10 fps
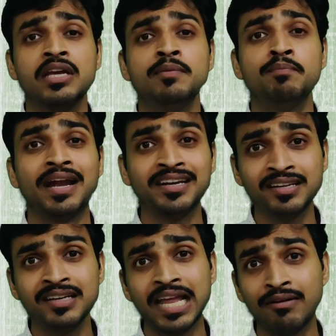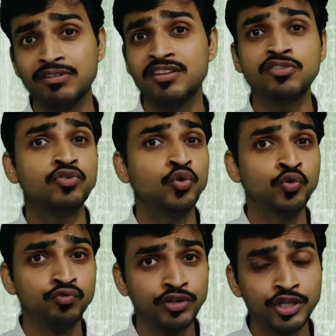in Mandarin language, there is
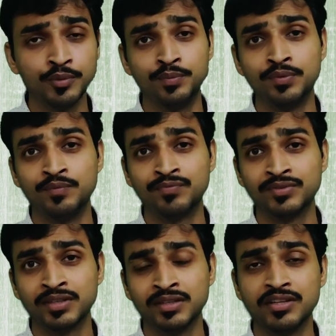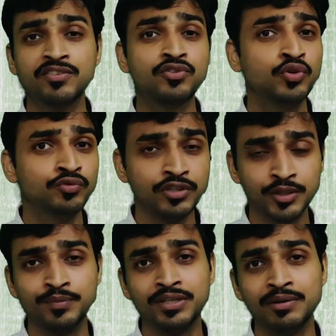no verb. There is no
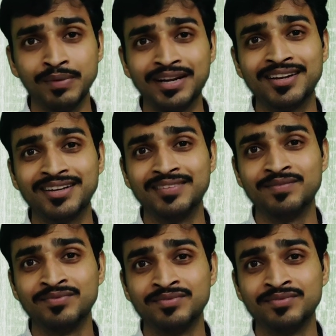verb in Mandarin.